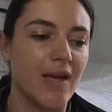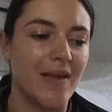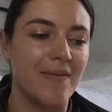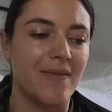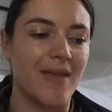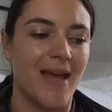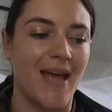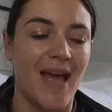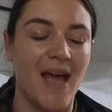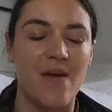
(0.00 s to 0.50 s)
in
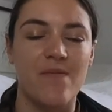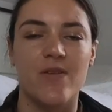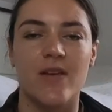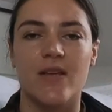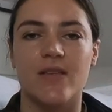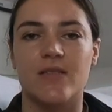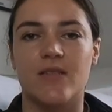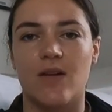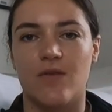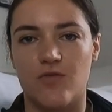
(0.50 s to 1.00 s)
the
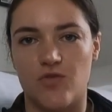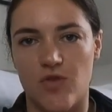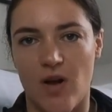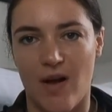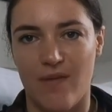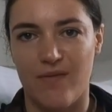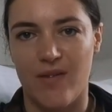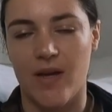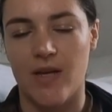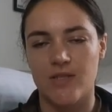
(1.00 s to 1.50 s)
heaviest of
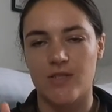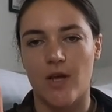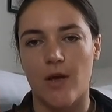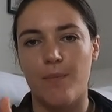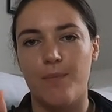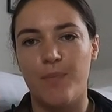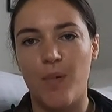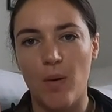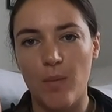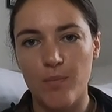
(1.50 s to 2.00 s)
traffic. So
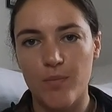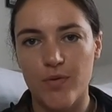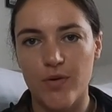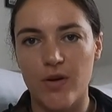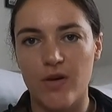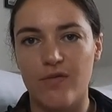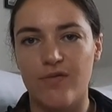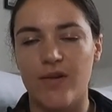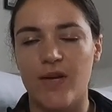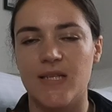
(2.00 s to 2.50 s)
bombproof